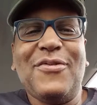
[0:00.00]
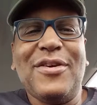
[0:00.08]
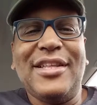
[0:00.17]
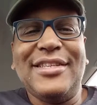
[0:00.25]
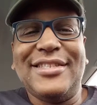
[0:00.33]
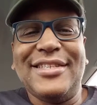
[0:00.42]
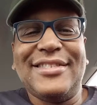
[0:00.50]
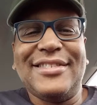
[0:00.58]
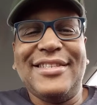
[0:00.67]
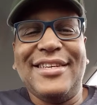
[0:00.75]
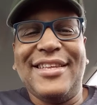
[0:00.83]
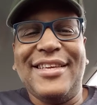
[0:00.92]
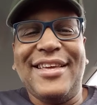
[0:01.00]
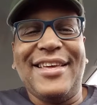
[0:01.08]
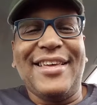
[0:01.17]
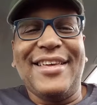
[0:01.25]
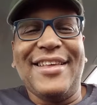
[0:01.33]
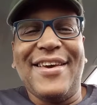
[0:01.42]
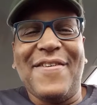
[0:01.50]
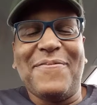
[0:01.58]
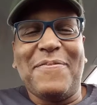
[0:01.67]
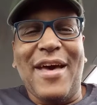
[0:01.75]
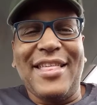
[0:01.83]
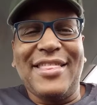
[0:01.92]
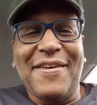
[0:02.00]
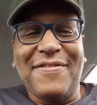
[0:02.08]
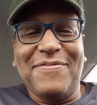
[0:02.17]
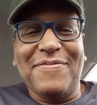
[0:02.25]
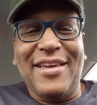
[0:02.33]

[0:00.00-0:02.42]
really just, I think